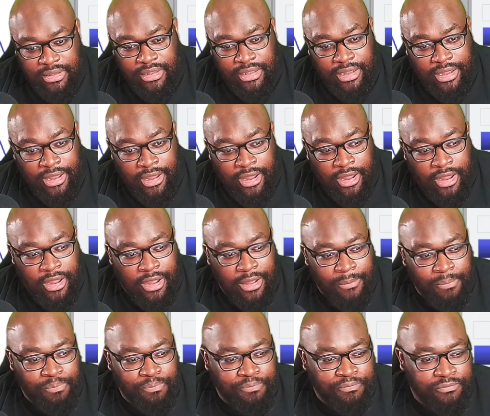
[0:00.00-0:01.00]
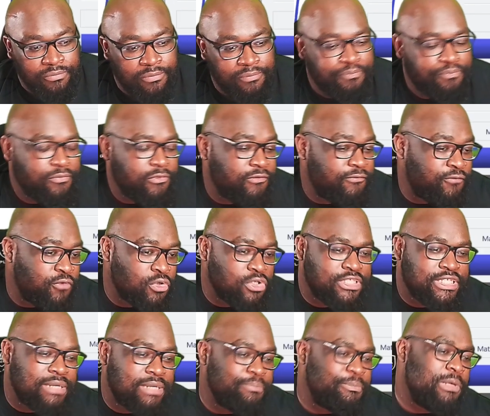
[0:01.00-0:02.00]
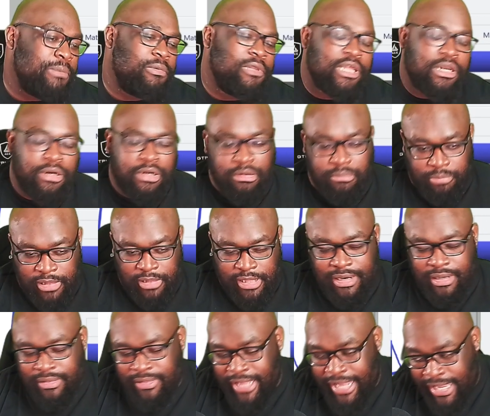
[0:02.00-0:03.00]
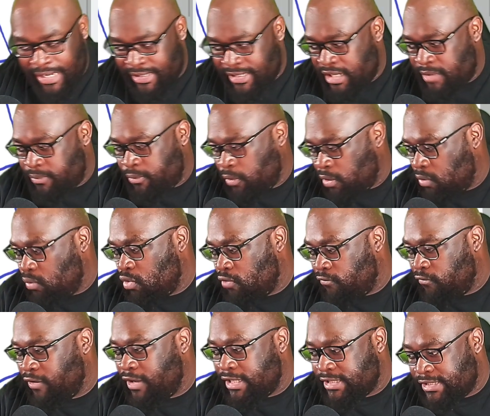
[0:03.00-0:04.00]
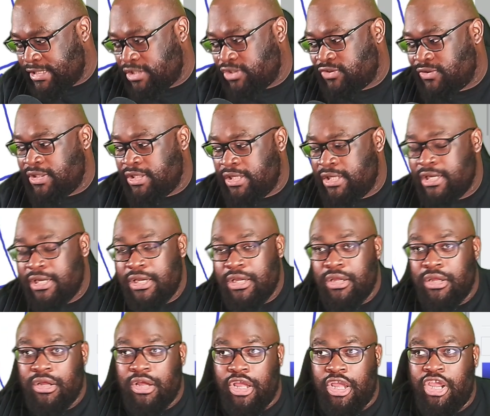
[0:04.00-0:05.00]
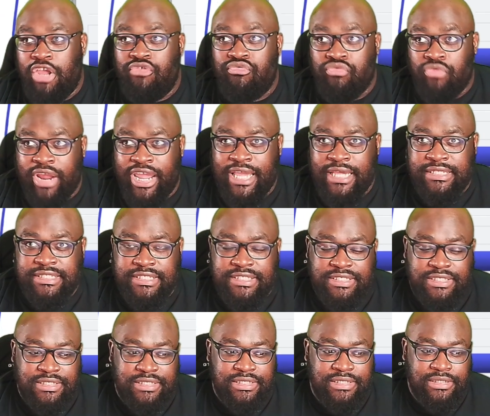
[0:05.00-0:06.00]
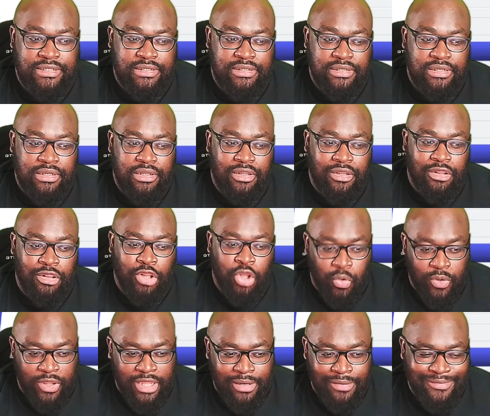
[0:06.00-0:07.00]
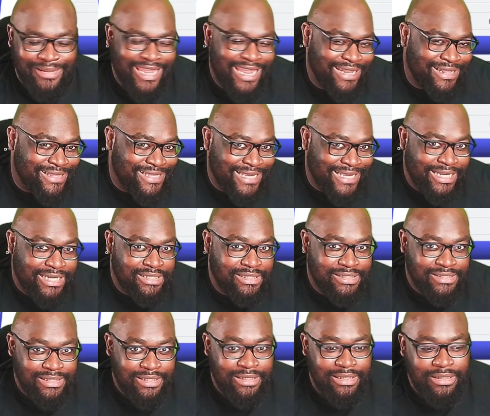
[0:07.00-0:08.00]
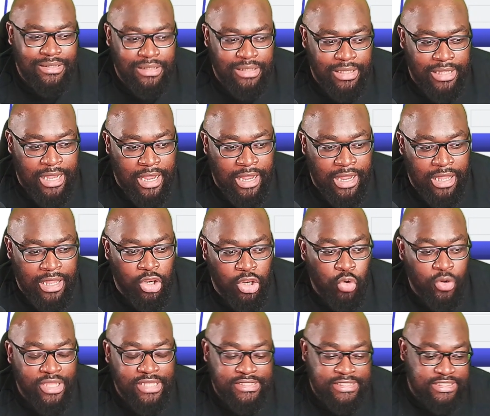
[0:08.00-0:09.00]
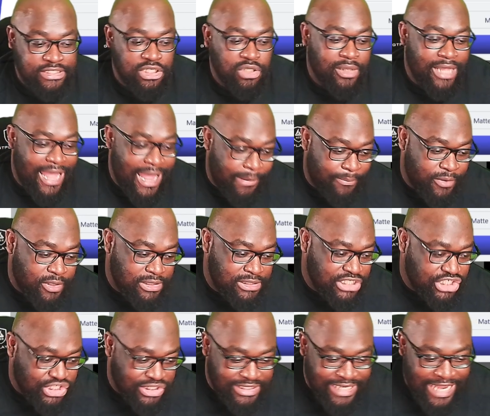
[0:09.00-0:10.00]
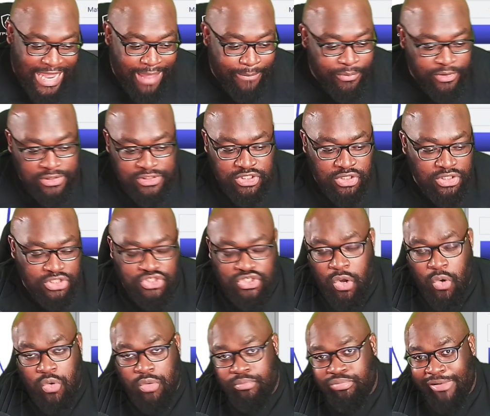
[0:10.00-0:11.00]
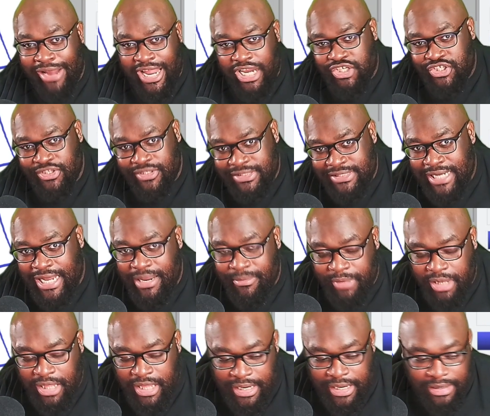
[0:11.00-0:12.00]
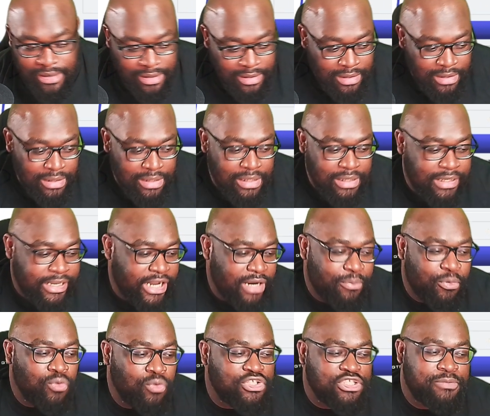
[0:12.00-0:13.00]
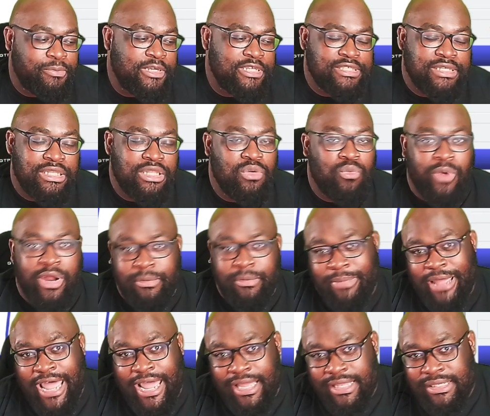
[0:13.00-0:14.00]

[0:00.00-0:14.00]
Um, for some people that are complaining that Deadpool and Wolverine essentially erased Logan, it didn't. Logan still happens, it just happens on its own branch of the timeline. Deadpool just basically went back in